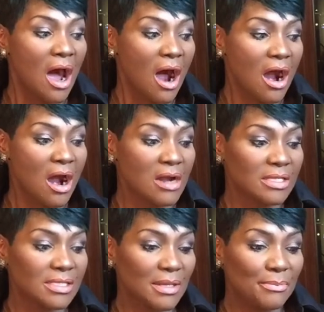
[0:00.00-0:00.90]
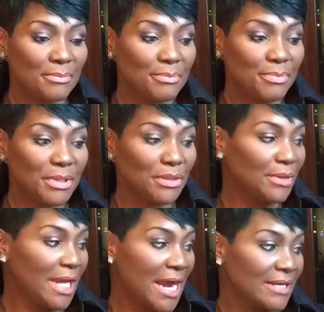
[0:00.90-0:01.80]
are some
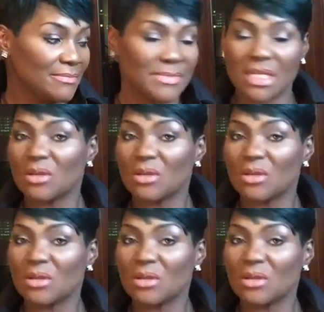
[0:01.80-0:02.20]
beauty items.